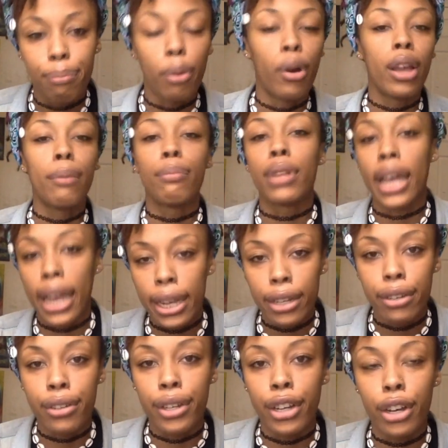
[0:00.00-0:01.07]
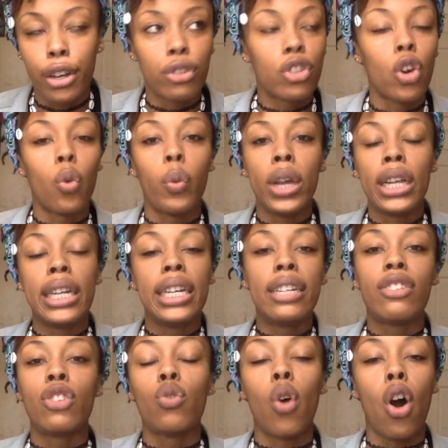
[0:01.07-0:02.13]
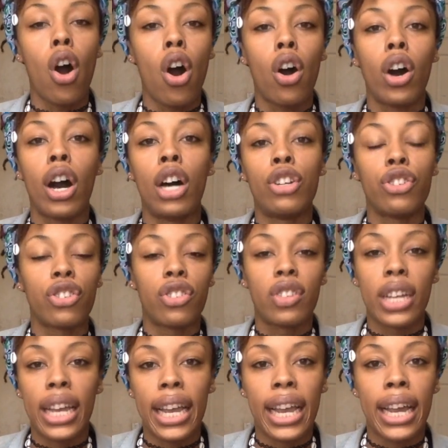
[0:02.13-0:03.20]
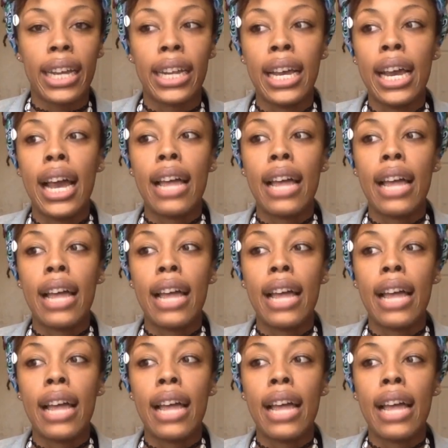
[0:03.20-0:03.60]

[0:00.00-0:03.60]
Point blank, you know. So we need to all understand